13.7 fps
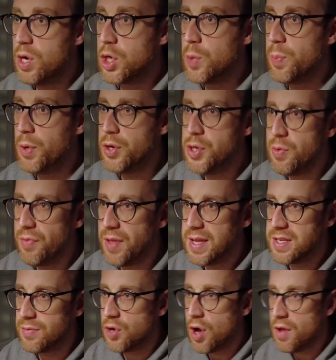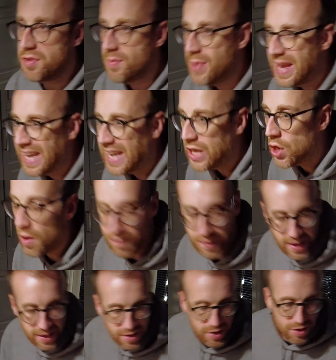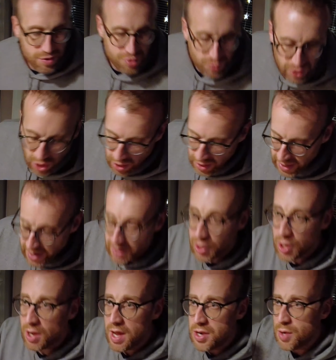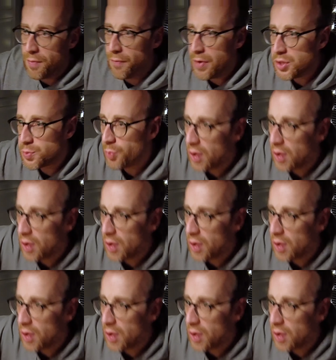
a couple of new things I've got to making coffee. So we got a new French